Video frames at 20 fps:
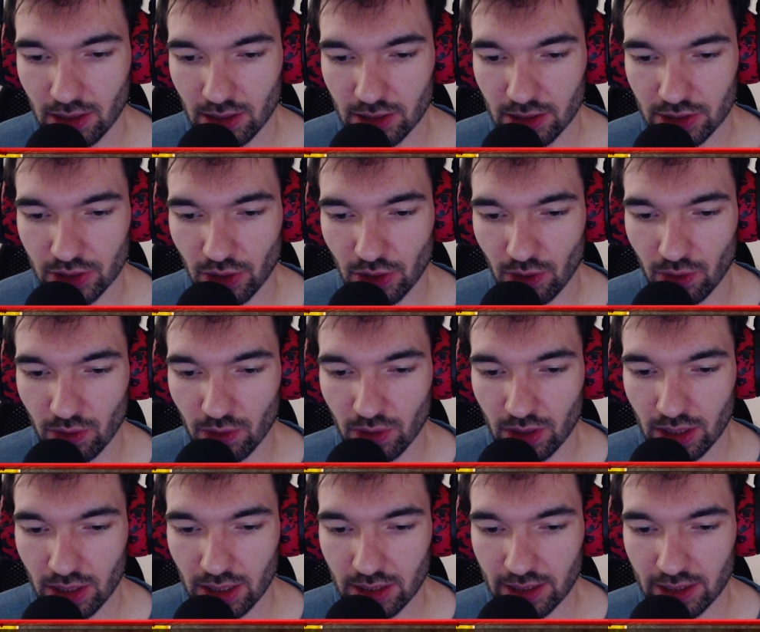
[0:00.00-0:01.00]
So
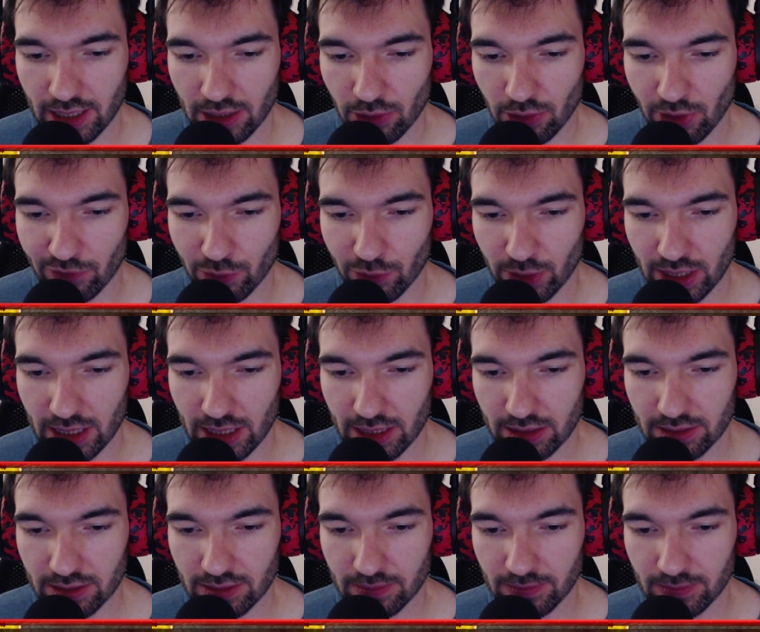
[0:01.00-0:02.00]
then you have your
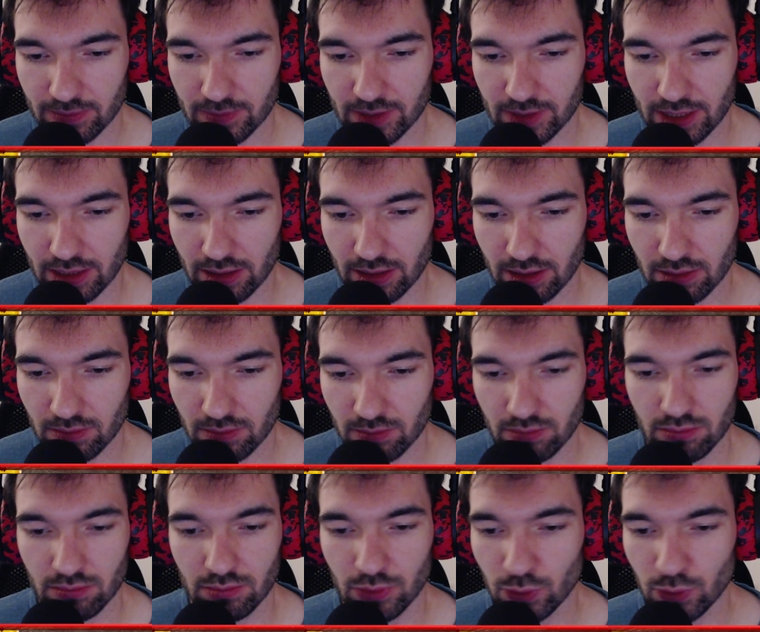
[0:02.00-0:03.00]
healing signet.
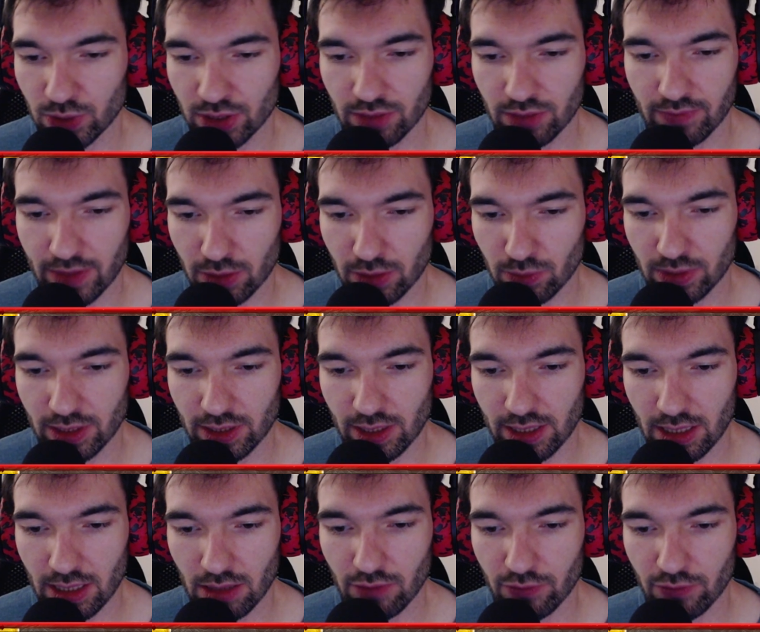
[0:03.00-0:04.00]
Use it when you need a
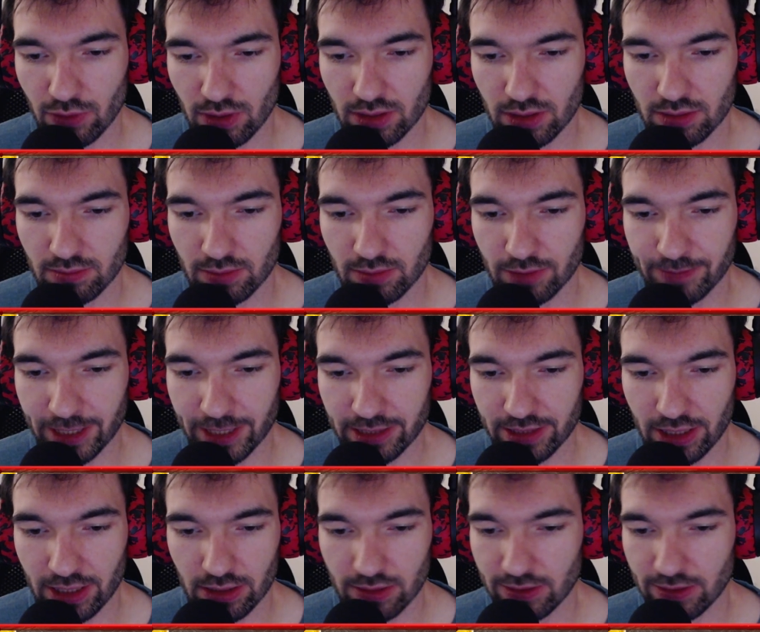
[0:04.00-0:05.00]
heal, of course. It makes
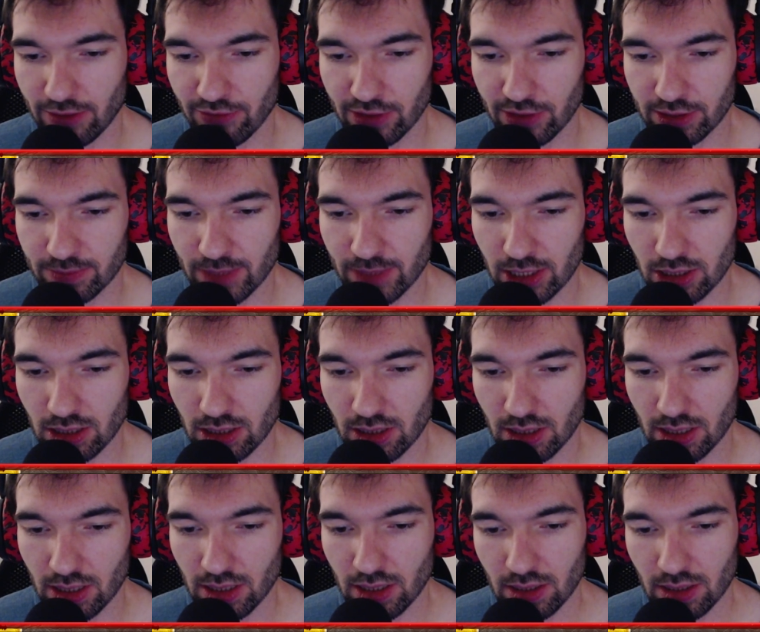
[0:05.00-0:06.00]
sense, nothing special.
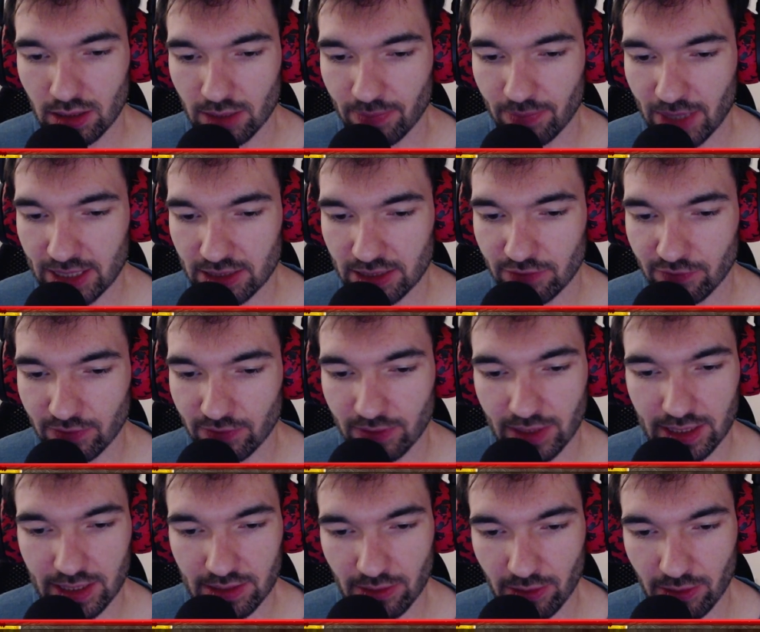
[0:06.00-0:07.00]
The passive,
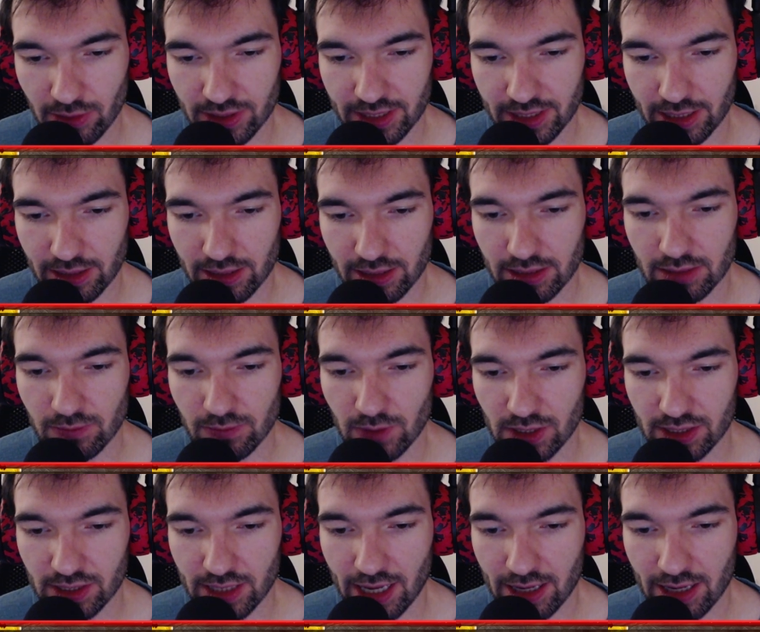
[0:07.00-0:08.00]
as all signets, will
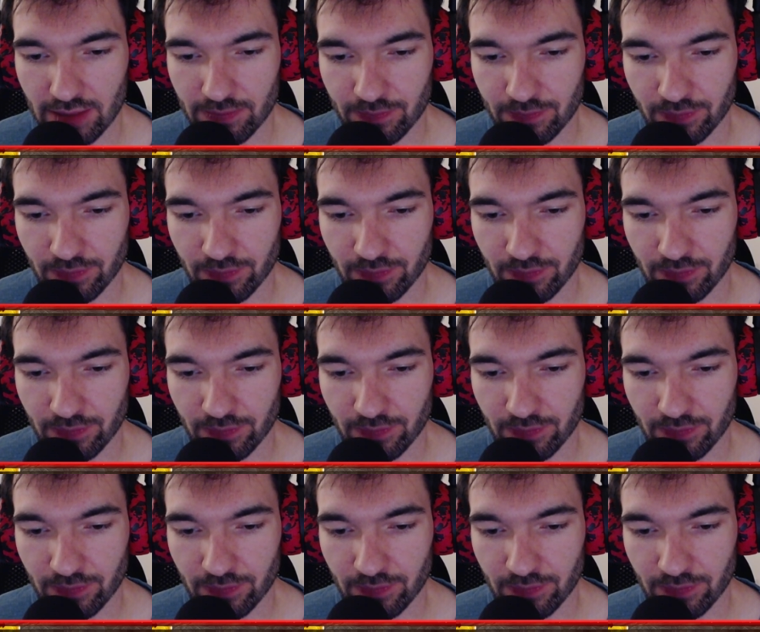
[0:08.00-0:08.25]
stay.